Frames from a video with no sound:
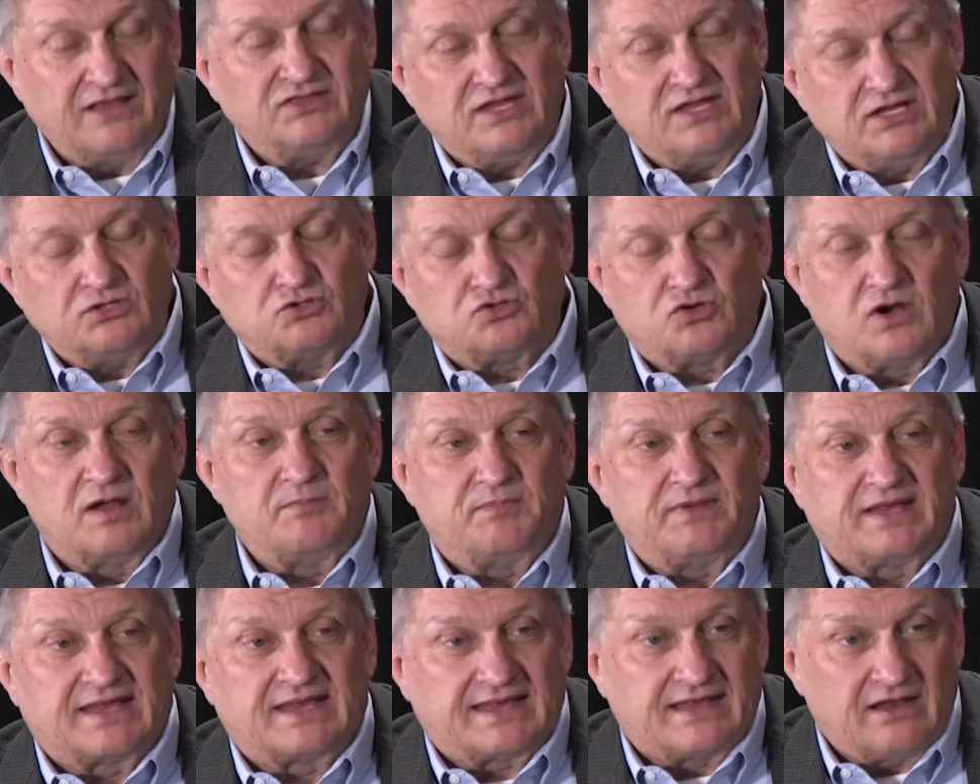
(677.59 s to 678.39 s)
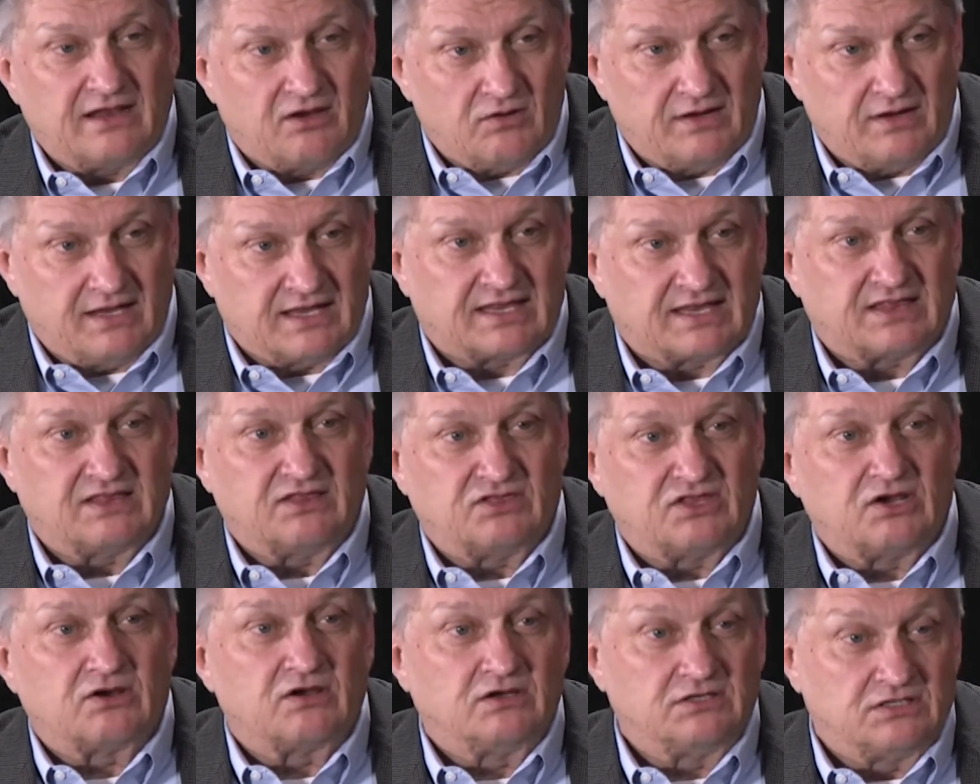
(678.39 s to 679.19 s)
I think Trump is
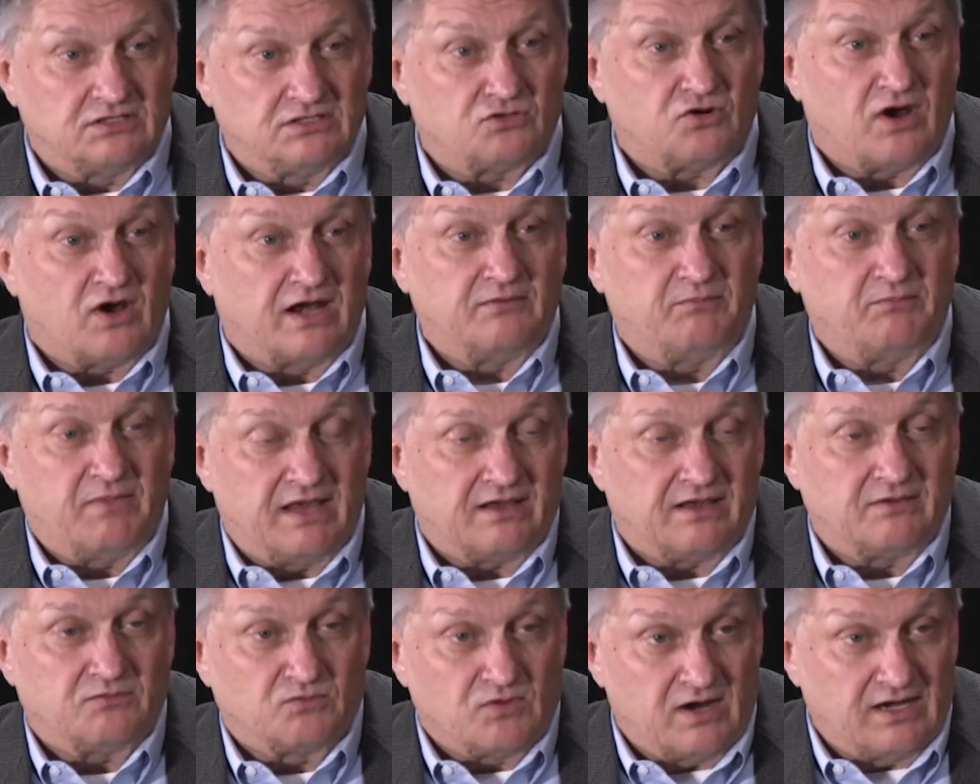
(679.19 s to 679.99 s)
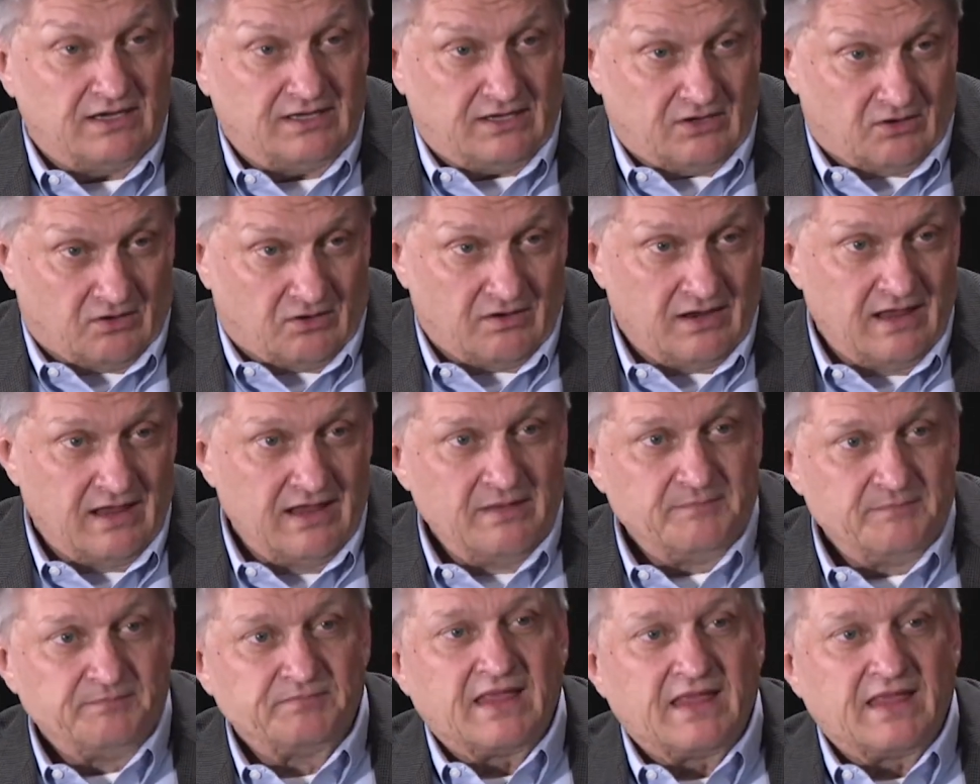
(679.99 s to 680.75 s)
serious that they're going to try to make a run here.